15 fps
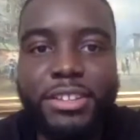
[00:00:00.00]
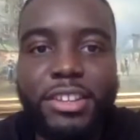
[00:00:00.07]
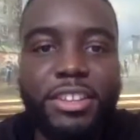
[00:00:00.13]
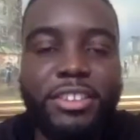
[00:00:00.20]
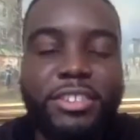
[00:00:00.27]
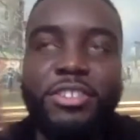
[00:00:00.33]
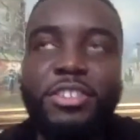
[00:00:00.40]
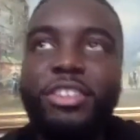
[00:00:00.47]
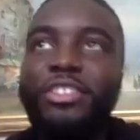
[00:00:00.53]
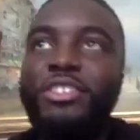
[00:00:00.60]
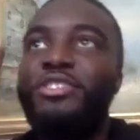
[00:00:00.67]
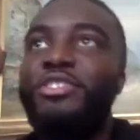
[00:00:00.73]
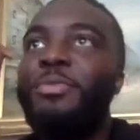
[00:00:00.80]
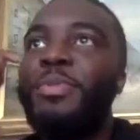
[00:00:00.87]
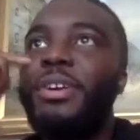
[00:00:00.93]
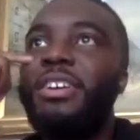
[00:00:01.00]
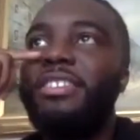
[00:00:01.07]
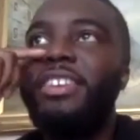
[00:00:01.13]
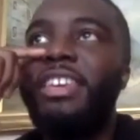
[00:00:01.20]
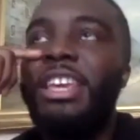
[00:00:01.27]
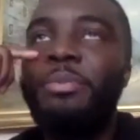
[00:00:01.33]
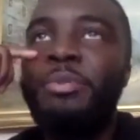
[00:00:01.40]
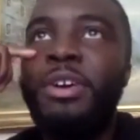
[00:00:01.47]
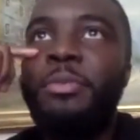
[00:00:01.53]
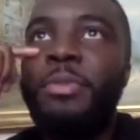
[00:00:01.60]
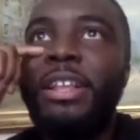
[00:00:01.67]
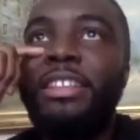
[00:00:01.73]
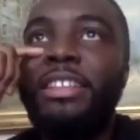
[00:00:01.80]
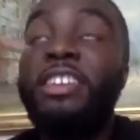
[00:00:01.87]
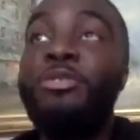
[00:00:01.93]
It's hard to keep up. But
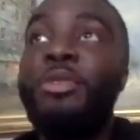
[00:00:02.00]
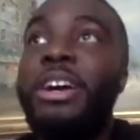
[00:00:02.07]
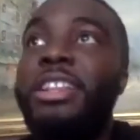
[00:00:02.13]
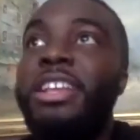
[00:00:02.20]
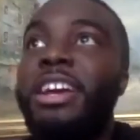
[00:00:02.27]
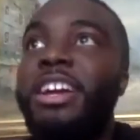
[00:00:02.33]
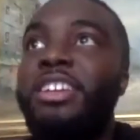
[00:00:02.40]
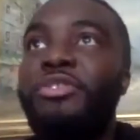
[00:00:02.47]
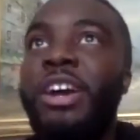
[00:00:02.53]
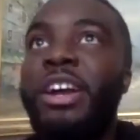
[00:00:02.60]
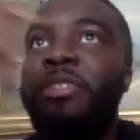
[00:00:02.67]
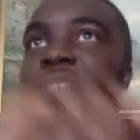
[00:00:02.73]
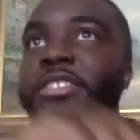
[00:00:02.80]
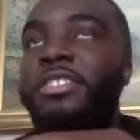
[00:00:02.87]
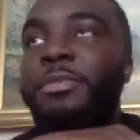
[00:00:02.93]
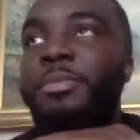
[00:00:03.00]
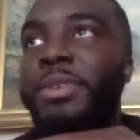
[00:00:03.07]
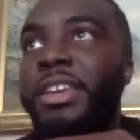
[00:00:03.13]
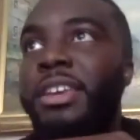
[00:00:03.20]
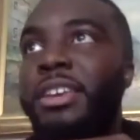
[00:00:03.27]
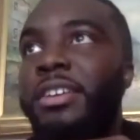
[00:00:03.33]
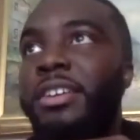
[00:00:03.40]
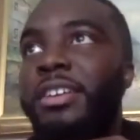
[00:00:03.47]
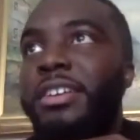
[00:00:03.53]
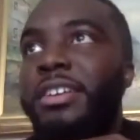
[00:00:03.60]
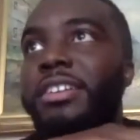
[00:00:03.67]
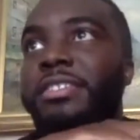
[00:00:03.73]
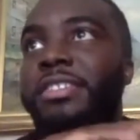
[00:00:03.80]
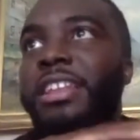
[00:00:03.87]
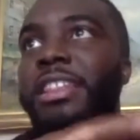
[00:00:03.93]
that's why like I try not to be
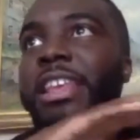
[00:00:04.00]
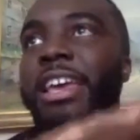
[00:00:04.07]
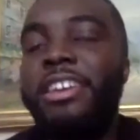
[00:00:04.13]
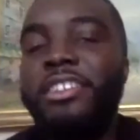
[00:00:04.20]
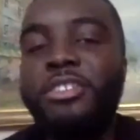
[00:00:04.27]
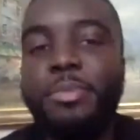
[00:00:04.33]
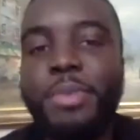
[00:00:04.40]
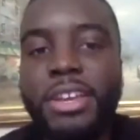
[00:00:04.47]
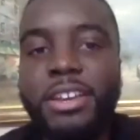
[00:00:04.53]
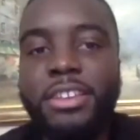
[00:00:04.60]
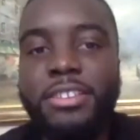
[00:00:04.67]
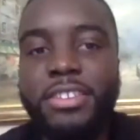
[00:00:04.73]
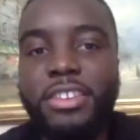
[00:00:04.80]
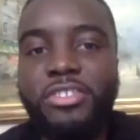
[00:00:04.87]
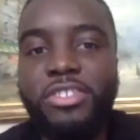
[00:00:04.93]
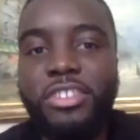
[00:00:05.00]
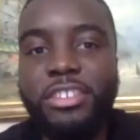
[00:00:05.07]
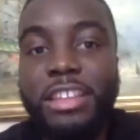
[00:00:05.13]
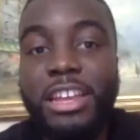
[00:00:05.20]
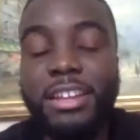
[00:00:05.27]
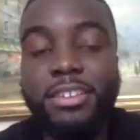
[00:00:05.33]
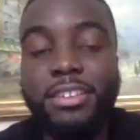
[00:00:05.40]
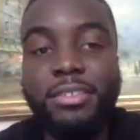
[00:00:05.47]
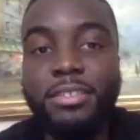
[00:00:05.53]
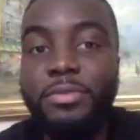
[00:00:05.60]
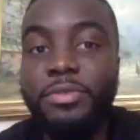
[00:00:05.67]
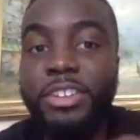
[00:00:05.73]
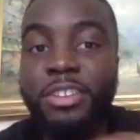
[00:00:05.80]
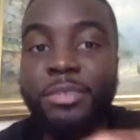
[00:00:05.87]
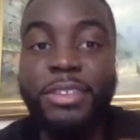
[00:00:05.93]
the latest mix. It's just like
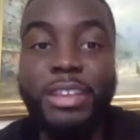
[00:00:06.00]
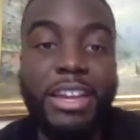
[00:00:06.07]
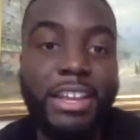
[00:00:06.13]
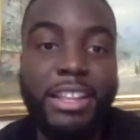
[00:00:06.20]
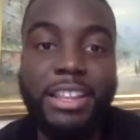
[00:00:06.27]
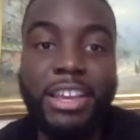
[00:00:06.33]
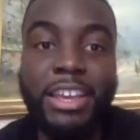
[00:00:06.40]
rhythms I like